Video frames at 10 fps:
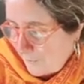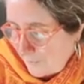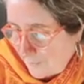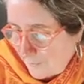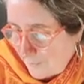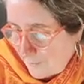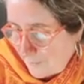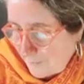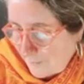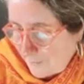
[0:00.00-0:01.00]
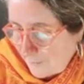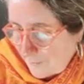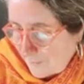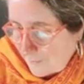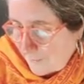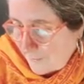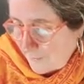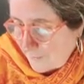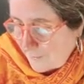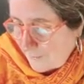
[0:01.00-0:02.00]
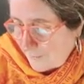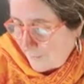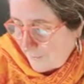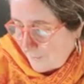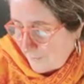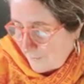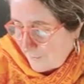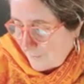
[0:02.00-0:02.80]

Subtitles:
a hairstylist, and I do a lot of artwork.